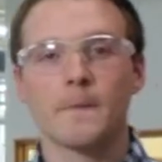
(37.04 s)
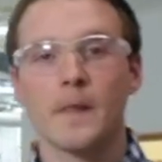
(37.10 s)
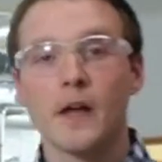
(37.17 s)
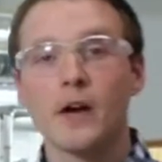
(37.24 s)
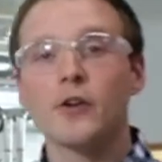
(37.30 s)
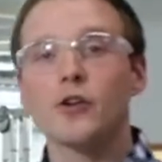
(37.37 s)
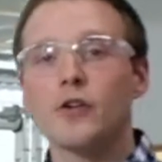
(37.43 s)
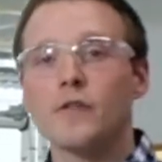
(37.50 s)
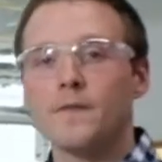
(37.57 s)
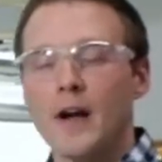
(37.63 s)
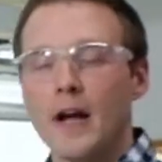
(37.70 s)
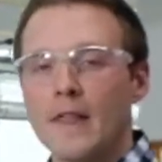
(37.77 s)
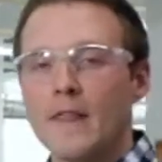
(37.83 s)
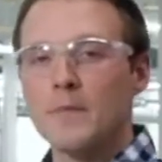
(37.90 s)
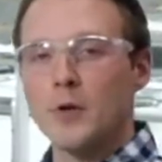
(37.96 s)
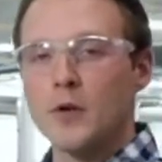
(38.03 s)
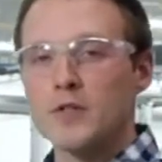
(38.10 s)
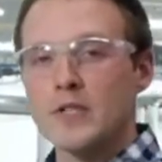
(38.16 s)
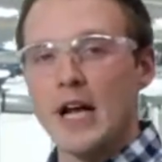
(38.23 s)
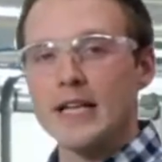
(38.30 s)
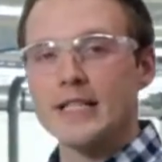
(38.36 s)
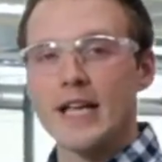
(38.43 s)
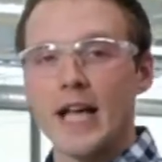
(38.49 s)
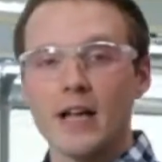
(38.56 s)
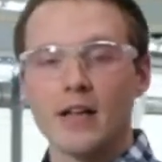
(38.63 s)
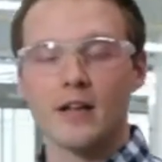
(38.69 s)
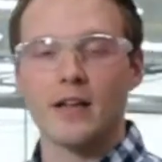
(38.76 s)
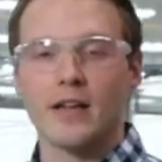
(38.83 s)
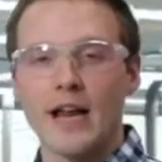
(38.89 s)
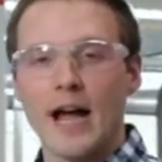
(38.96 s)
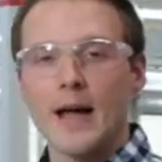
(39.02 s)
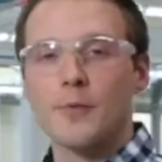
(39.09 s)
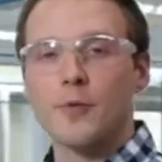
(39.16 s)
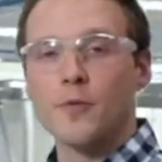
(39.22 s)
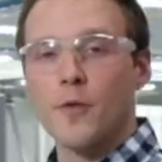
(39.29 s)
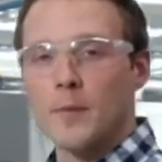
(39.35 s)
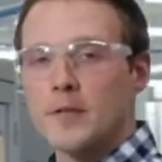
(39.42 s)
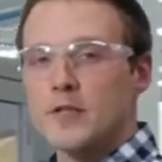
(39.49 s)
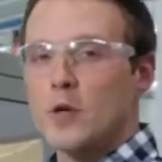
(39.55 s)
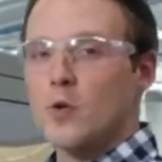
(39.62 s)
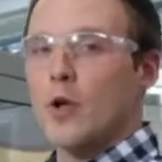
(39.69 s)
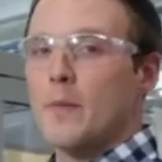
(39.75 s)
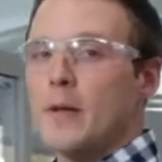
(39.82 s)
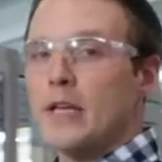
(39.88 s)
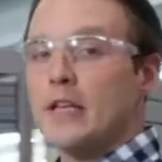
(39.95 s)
Here you'll find the most high-tech and high-performance equipment